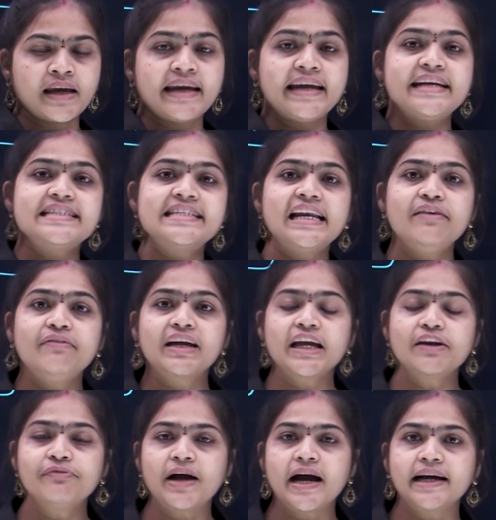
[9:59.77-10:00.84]
Easily we
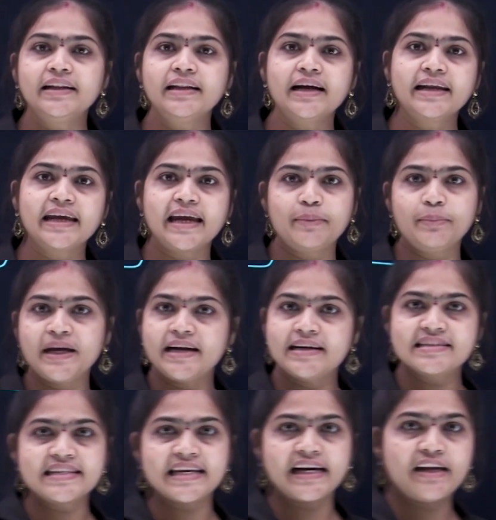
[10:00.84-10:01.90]
can find that AB
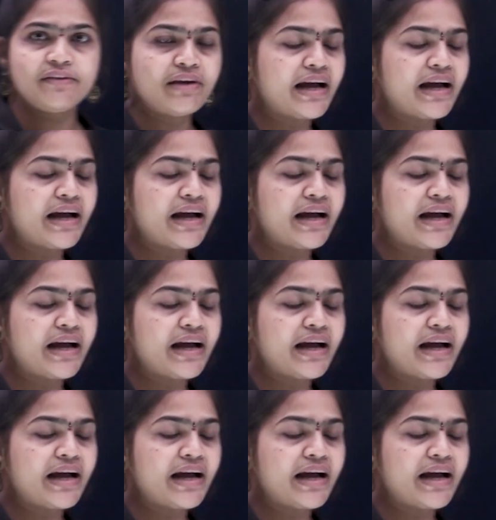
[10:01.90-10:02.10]
and CD